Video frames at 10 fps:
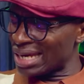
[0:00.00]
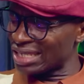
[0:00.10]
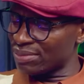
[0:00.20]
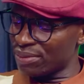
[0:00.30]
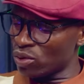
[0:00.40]
I
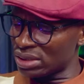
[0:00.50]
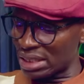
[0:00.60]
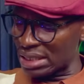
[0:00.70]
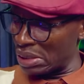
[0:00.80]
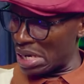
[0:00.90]

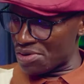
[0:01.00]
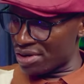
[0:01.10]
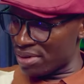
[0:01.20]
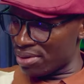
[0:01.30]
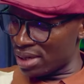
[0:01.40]

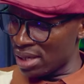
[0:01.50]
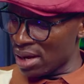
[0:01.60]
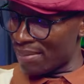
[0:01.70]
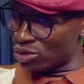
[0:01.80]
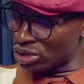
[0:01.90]
don't remember,
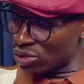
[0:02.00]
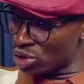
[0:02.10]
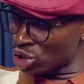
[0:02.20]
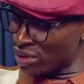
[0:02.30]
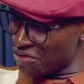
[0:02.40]
but
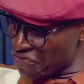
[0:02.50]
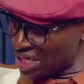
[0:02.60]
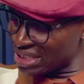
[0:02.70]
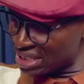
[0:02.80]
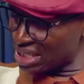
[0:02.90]
those were the
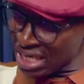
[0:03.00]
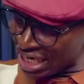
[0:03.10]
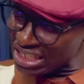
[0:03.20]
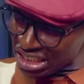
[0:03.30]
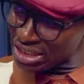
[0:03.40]
first
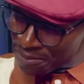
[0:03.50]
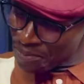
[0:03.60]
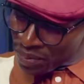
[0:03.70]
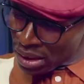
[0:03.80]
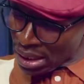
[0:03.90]
guests,
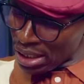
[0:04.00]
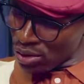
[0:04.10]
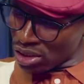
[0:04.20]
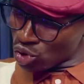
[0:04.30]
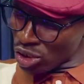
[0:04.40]

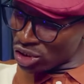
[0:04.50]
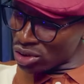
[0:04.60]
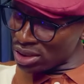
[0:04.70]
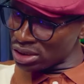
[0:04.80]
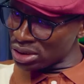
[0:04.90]
in
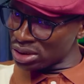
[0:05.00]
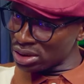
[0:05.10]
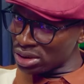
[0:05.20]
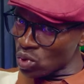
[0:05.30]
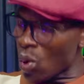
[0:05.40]

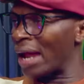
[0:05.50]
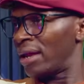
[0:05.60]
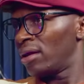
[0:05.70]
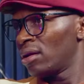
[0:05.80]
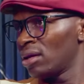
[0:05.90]

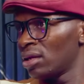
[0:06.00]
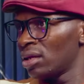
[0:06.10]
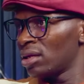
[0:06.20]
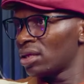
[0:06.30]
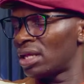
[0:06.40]
2021,
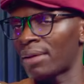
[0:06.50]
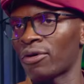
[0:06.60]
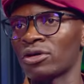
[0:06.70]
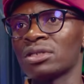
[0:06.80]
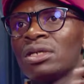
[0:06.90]

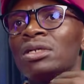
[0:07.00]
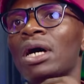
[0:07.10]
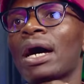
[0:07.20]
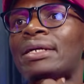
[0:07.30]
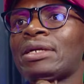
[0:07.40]
thereabout.
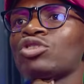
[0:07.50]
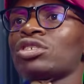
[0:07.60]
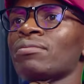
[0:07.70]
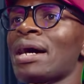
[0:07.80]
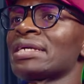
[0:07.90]

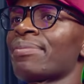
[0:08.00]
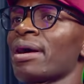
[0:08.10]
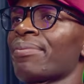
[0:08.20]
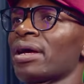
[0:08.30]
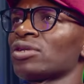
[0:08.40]
Ndatochimhanya
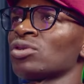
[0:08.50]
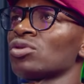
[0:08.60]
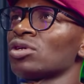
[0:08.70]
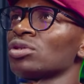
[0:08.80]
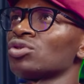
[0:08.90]
papa
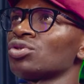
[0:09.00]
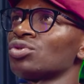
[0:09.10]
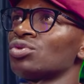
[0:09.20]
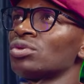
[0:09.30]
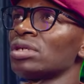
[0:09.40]

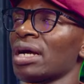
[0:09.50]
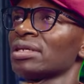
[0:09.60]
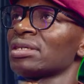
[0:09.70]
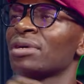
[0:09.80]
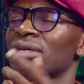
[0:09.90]
2022,
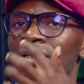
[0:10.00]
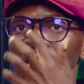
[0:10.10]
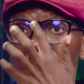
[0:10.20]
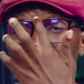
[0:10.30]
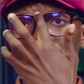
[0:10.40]
somewhere there.
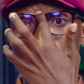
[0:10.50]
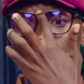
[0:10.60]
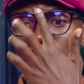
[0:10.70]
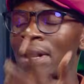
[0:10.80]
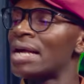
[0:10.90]

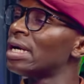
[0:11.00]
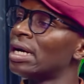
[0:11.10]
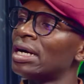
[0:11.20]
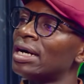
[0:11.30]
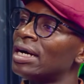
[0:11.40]

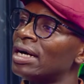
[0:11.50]
Ndatochimhanya